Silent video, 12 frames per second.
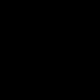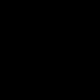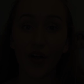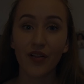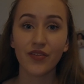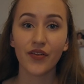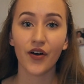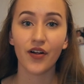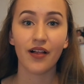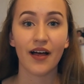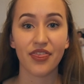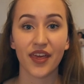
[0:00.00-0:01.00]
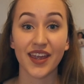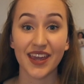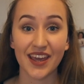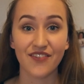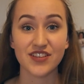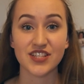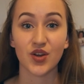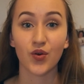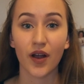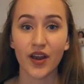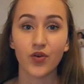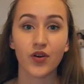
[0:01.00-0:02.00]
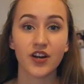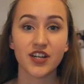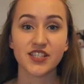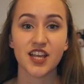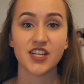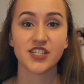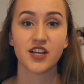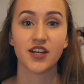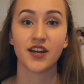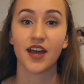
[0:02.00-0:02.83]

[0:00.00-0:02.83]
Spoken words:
All in all, I think EF is a great organization,